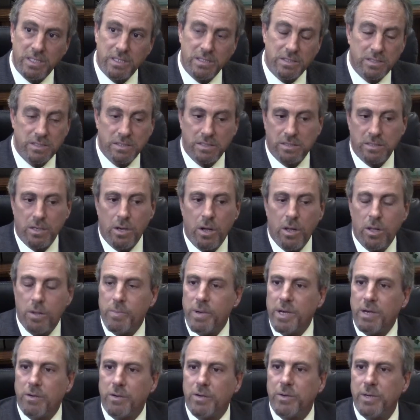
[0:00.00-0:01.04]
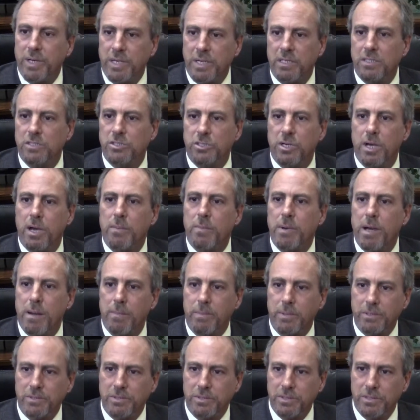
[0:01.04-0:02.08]
because it's all about creating job
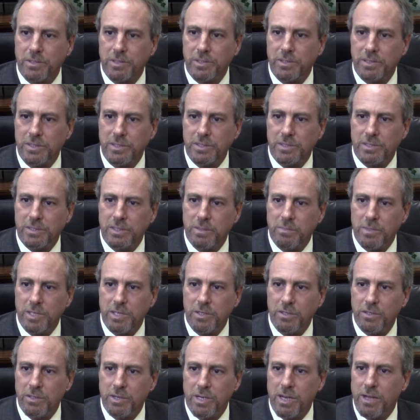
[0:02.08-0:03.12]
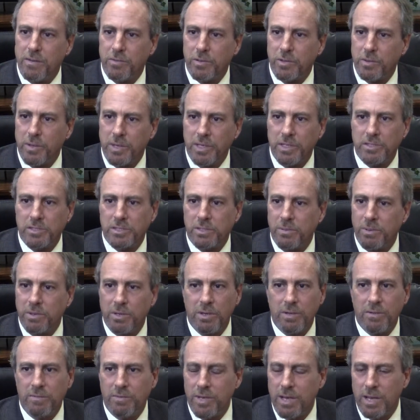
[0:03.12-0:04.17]
opportunities. I mean, you can have the greatest
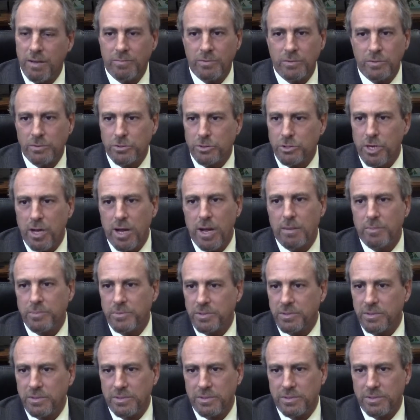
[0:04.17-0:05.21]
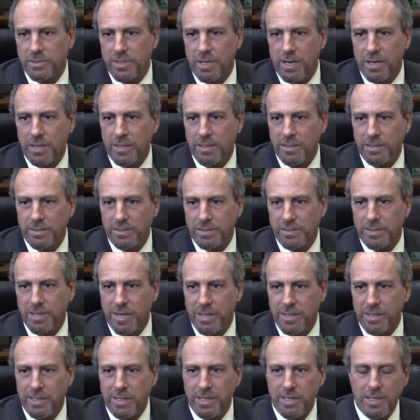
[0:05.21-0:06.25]
community, you have no jobs, and it's
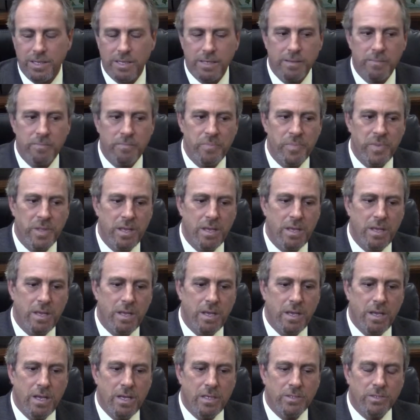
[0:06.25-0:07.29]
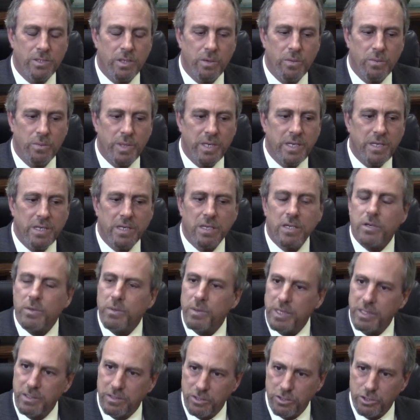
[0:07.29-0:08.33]
not needed. So we need to
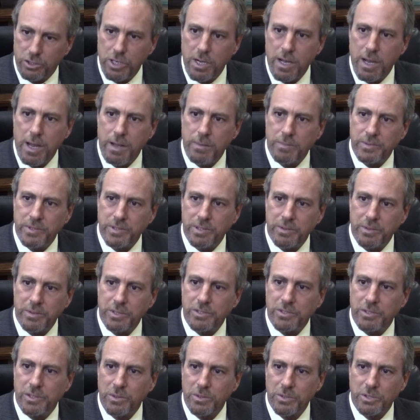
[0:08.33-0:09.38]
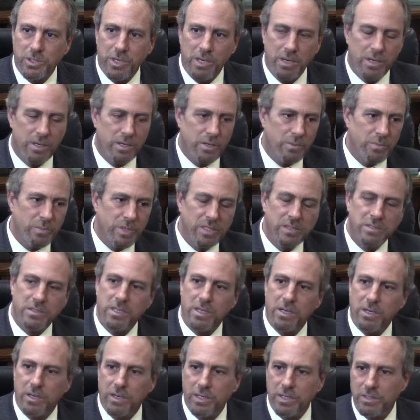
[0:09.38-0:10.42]
create the jobs that are associated with
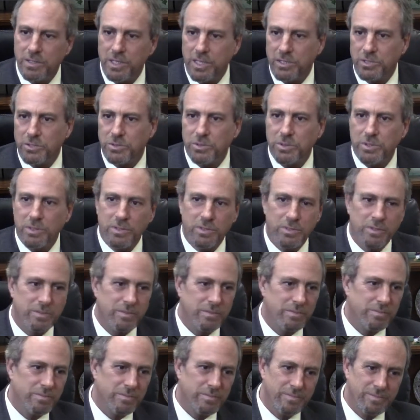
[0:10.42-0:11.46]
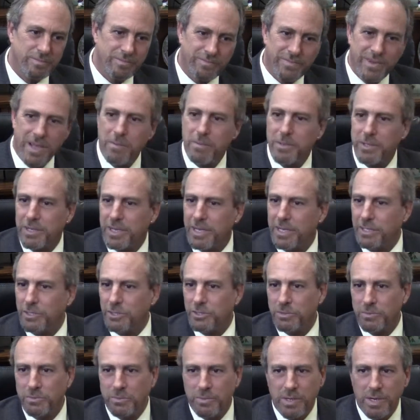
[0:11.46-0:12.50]
retail, industrial,
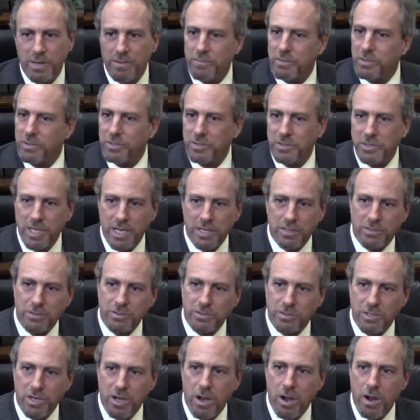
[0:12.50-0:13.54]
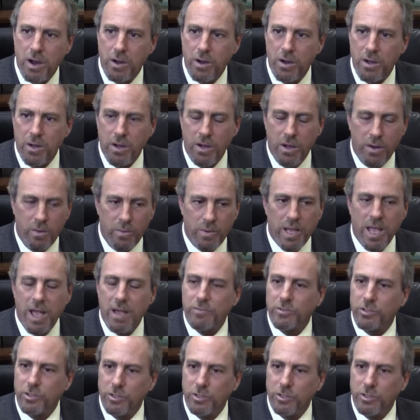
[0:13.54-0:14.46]
fabrication, whatever the sectors are. We have